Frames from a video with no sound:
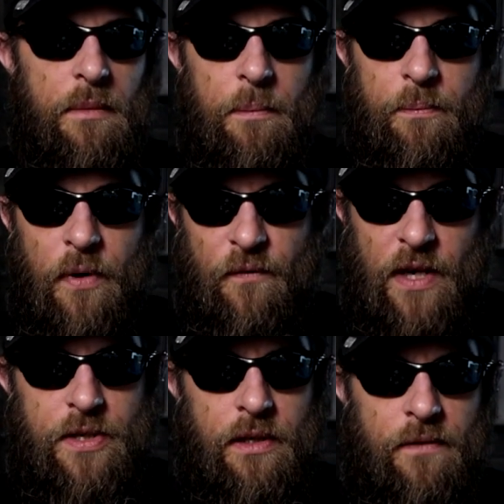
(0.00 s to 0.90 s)

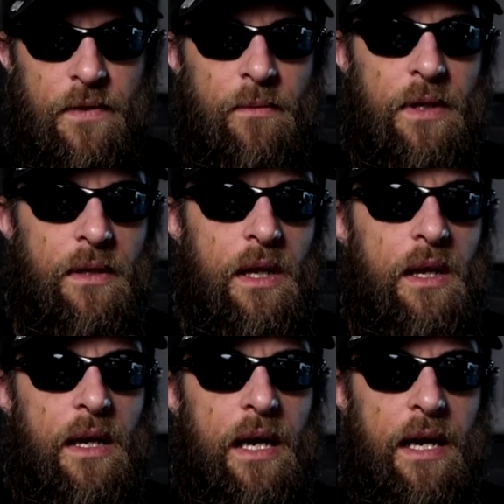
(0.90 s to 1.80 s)
professional, if you will,
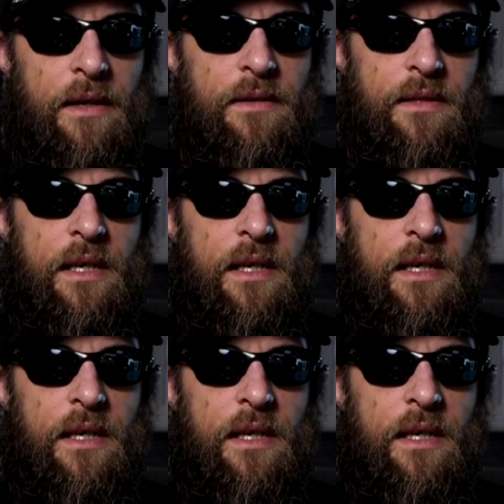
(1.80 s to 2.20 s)
and